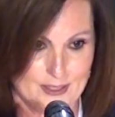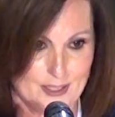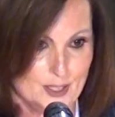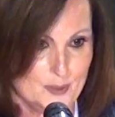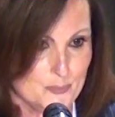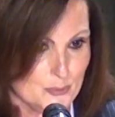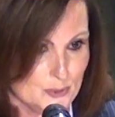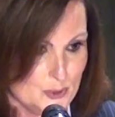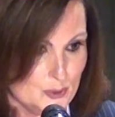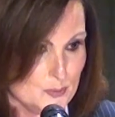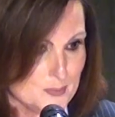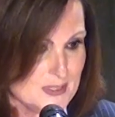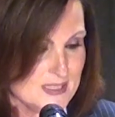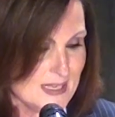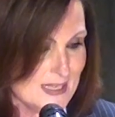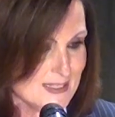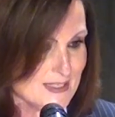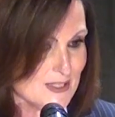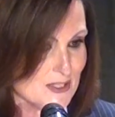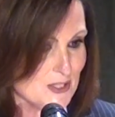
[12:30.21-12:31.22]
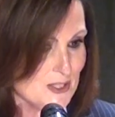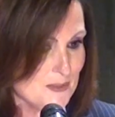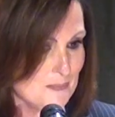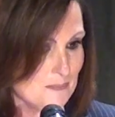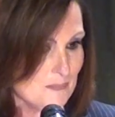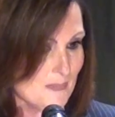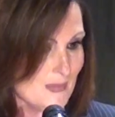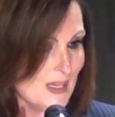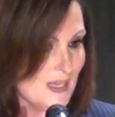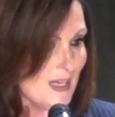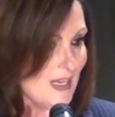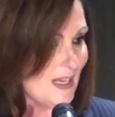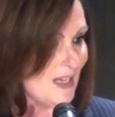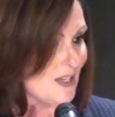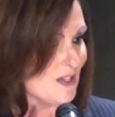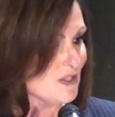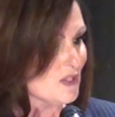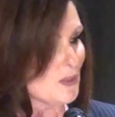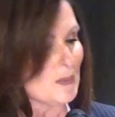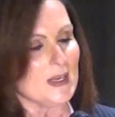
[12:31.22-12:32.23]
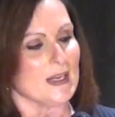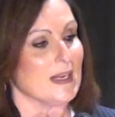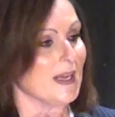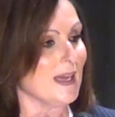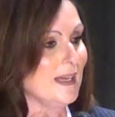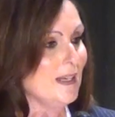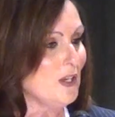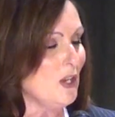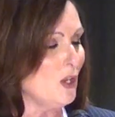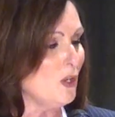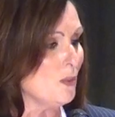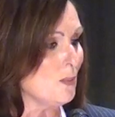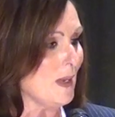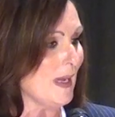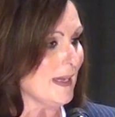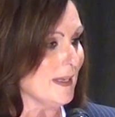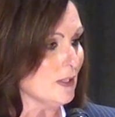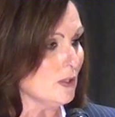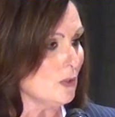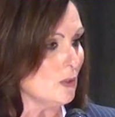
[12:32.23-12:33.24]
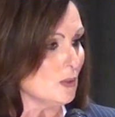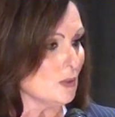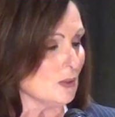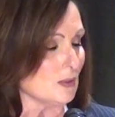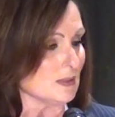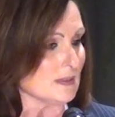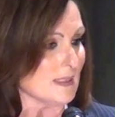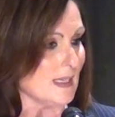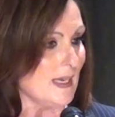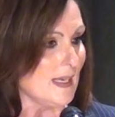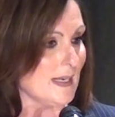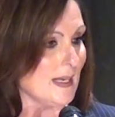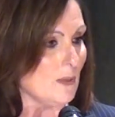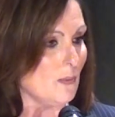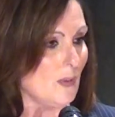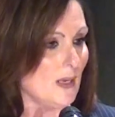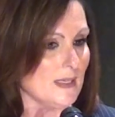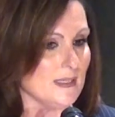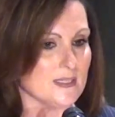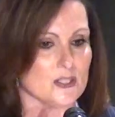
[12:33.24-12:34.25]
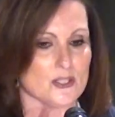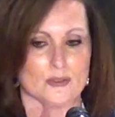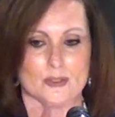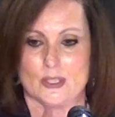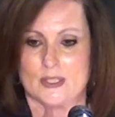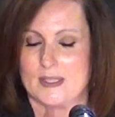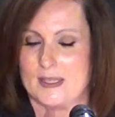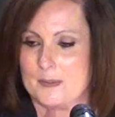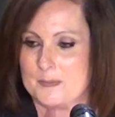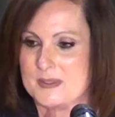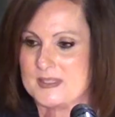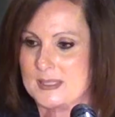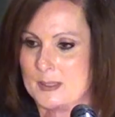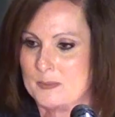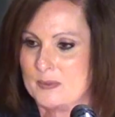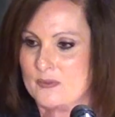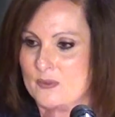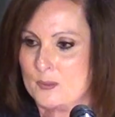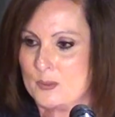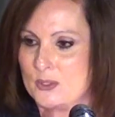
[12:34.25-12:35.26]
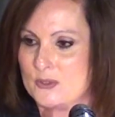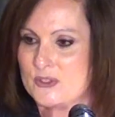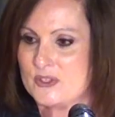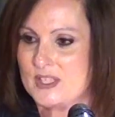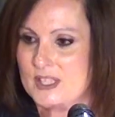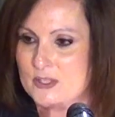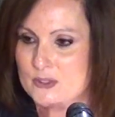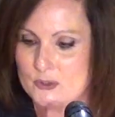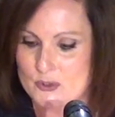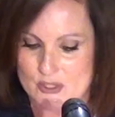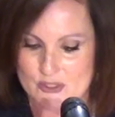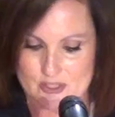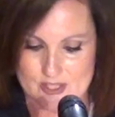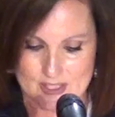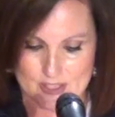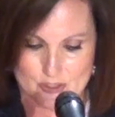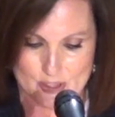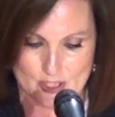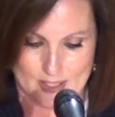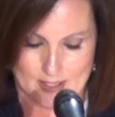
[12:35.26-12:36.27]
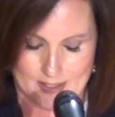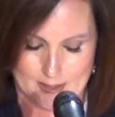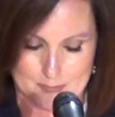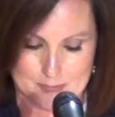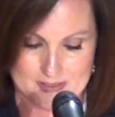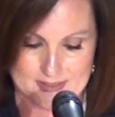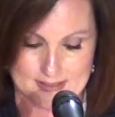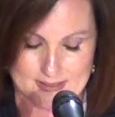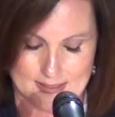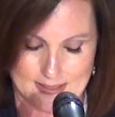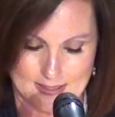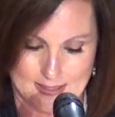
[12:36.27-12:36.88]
A broom tester. So when I got home, I Googled, and I wanted to look up some of the most interesting jobs.